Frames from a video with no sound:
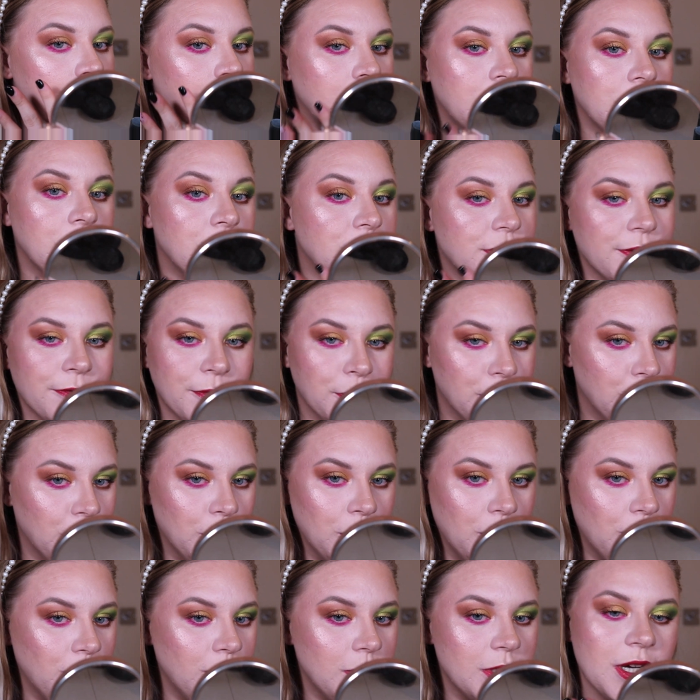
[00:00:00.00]
beautiful
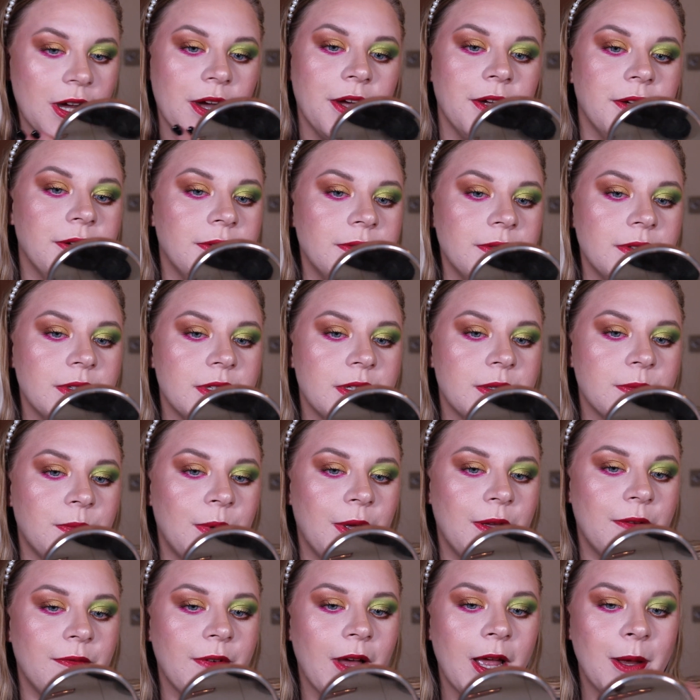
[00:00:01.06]
warm tones
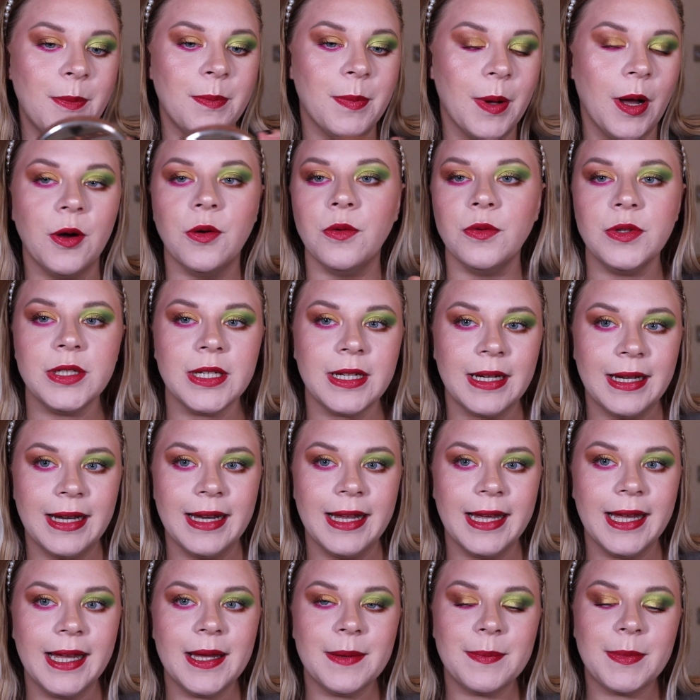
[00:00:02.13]
with a bold
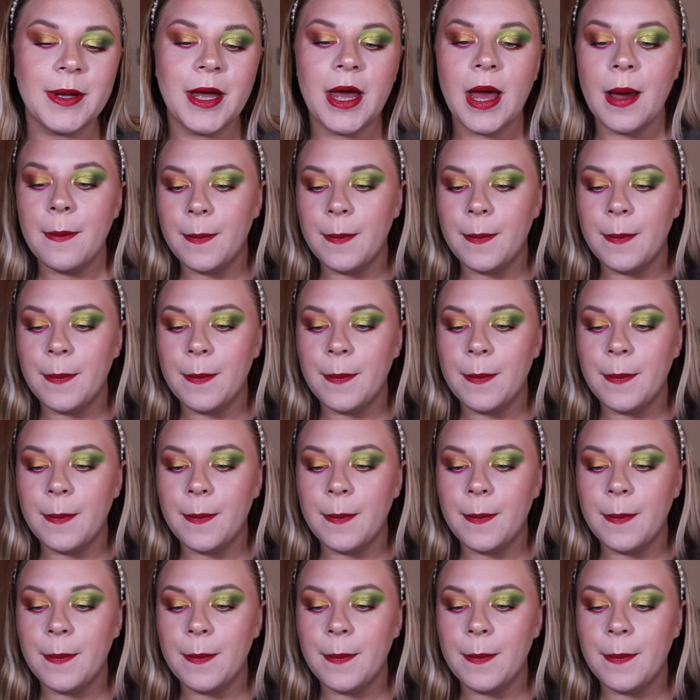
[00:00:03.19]
lip.